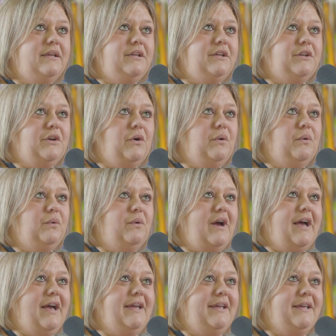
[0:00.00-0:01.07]
you know,
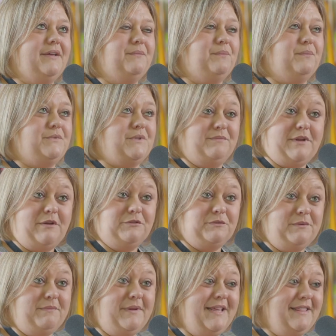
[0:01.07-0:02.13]
sometimes
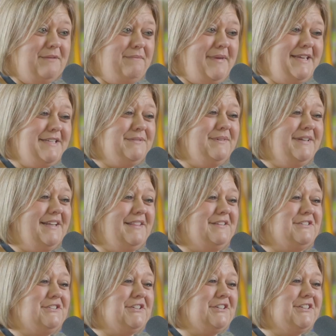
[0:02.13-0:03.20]
we'd be in the basement at the
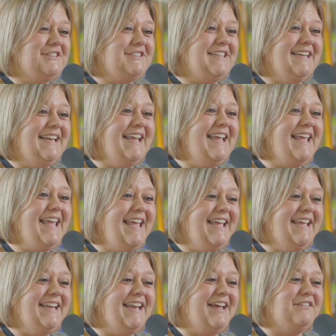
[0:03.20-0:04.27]
church,
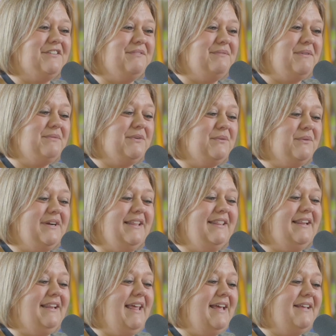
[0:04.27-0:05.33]
and I remember one of
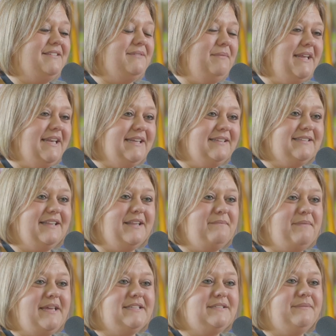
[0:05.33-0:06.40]
the last meetings in the
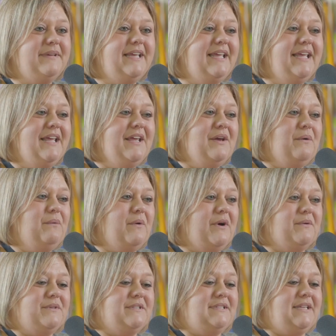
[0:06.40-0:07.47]
basement
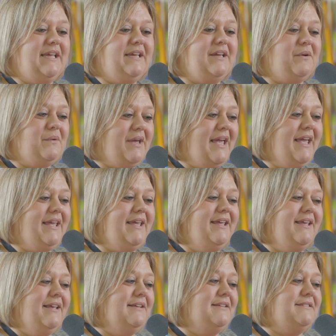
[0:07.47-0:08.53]
where it was like, okay,
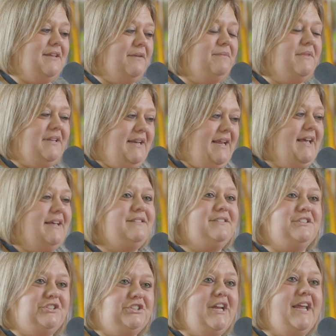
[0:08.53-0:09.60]
something has
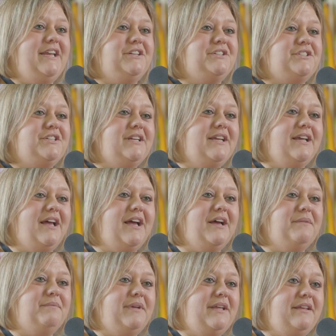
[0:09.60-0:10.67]
to change.
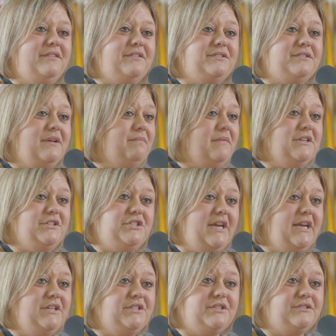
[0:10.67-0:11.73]
Either something
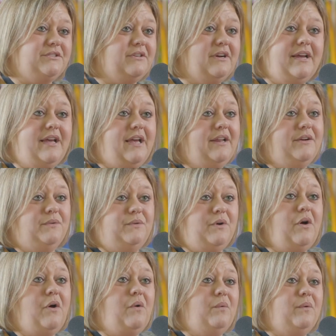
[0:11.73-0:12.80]
changes or I don't
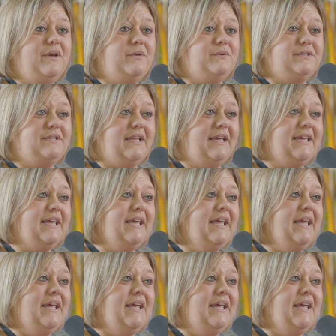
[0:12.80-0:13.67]
know. It was like,